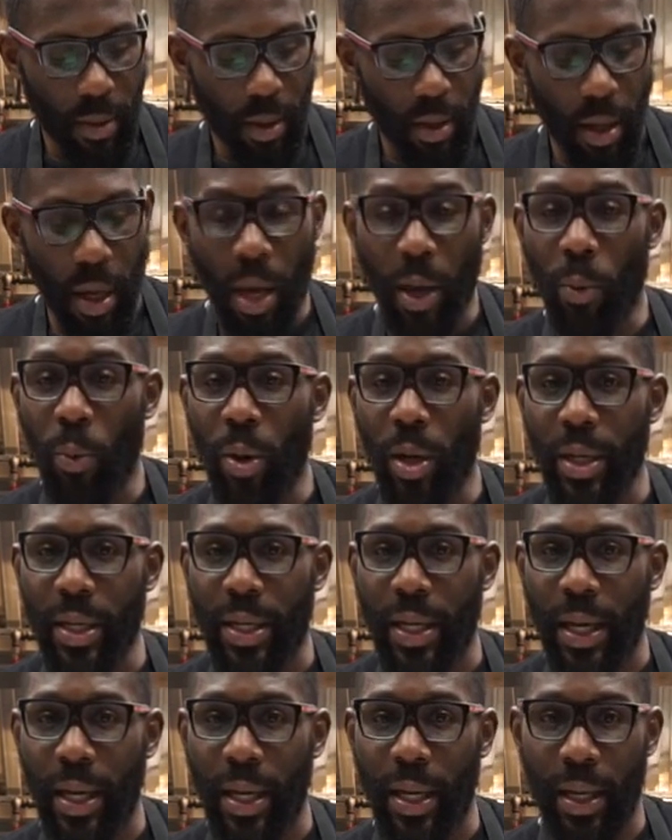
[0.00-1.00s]
and 1
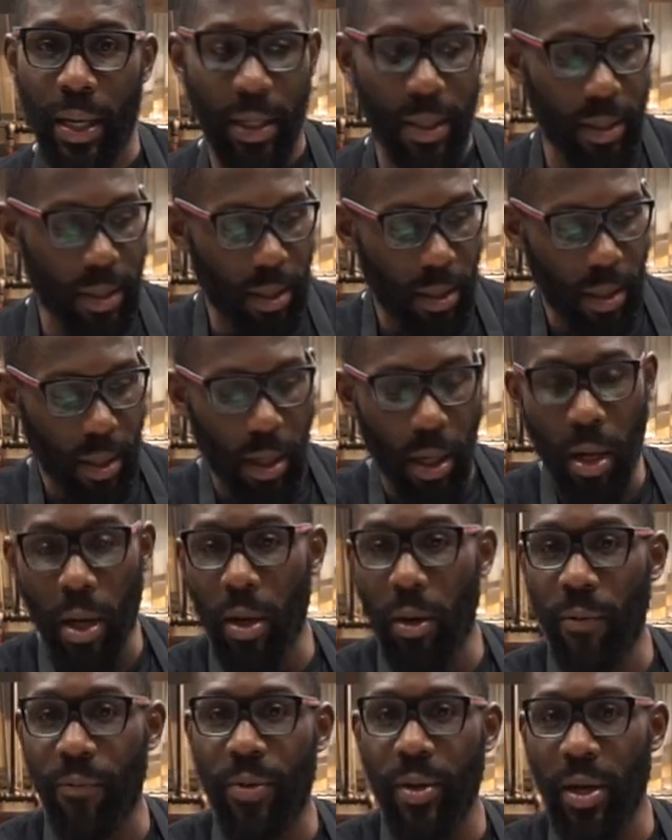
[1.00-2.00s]
can
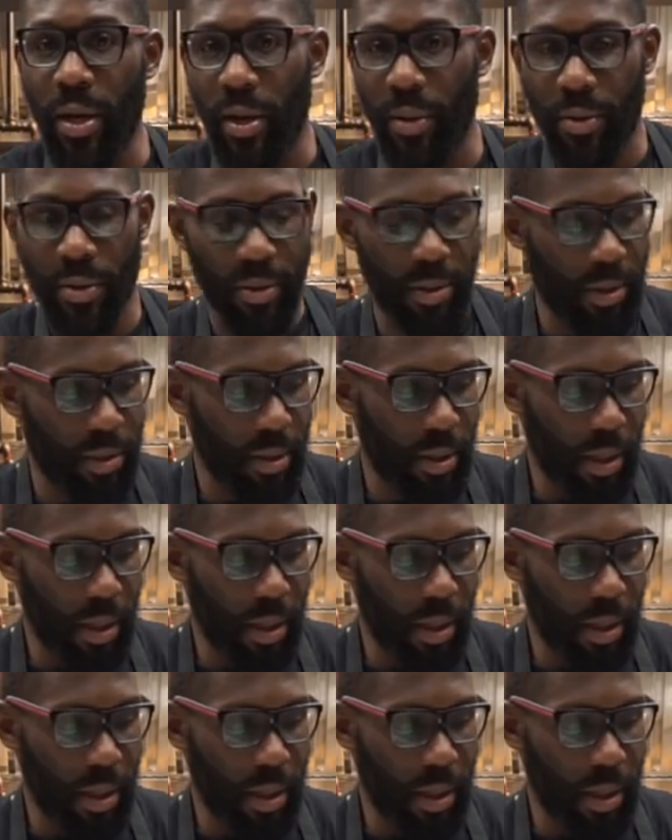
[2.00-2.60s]
of the others,